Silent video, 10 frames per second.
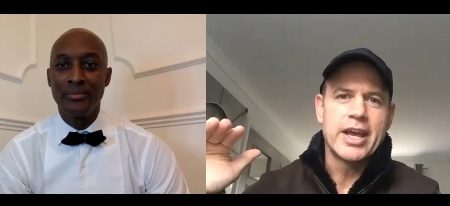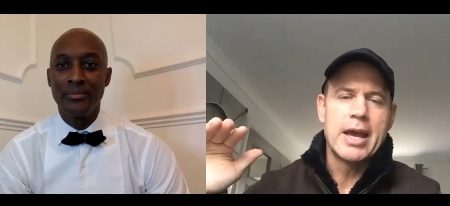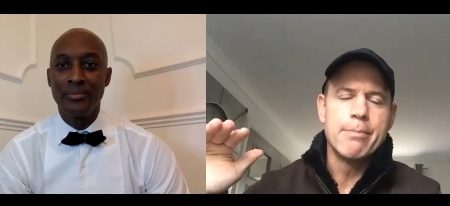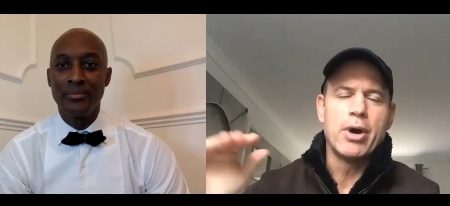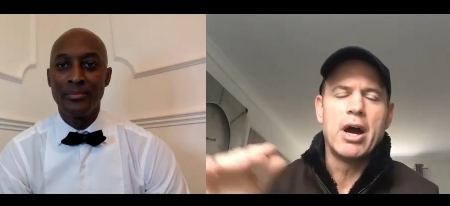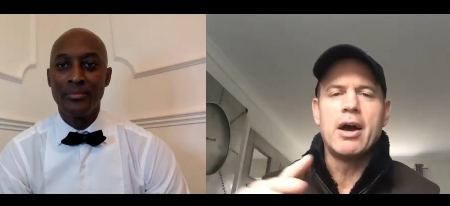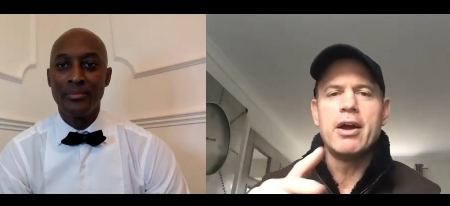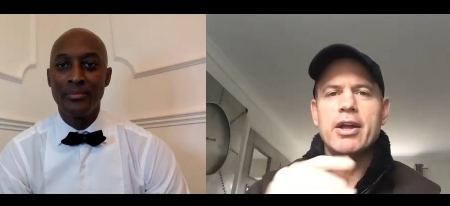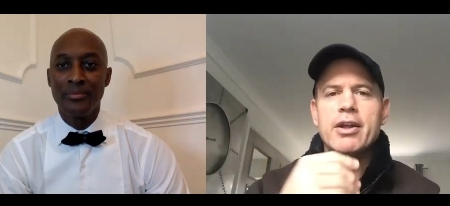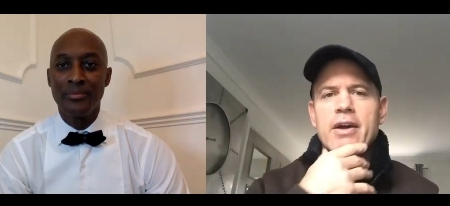Speaker 1: on the game. But
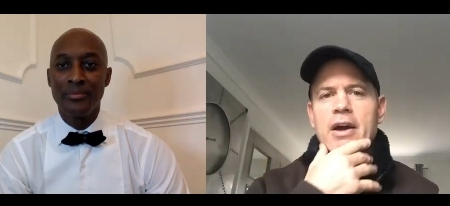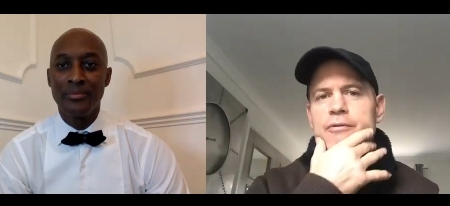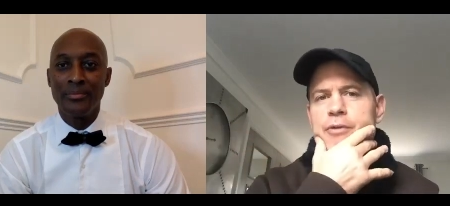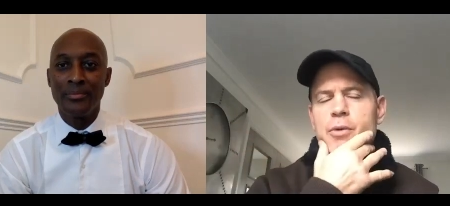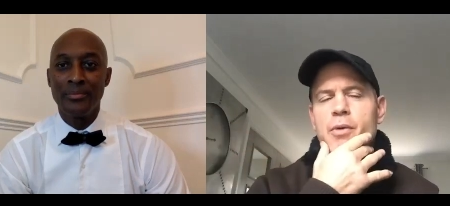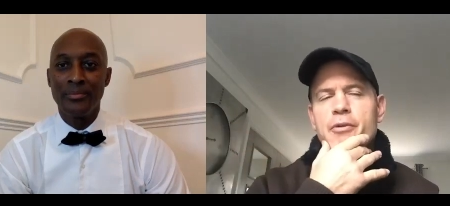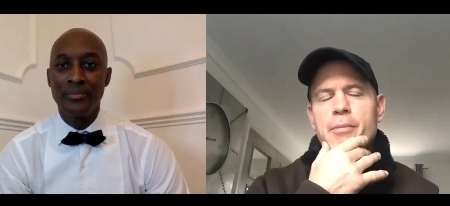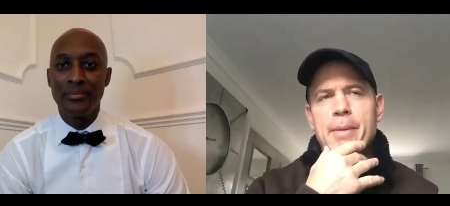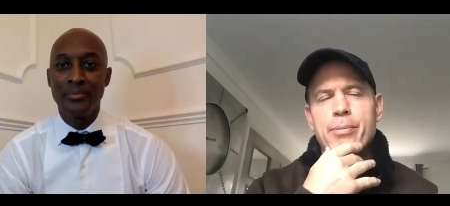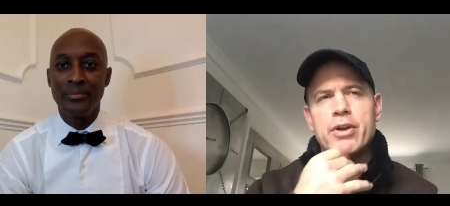uh, it, from,
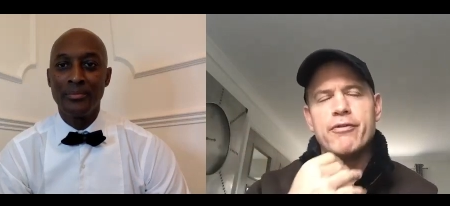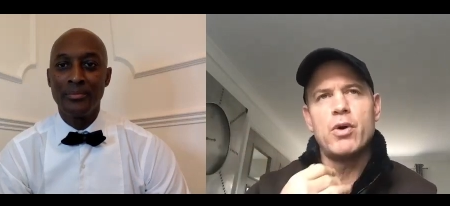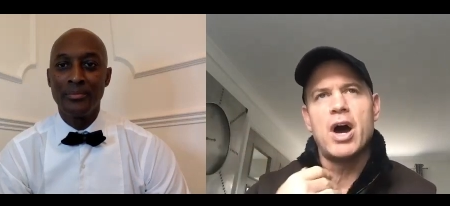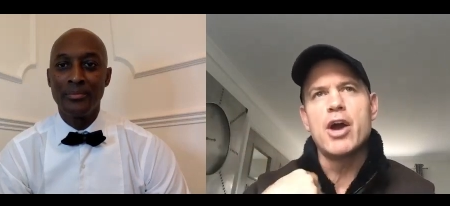from my point of view,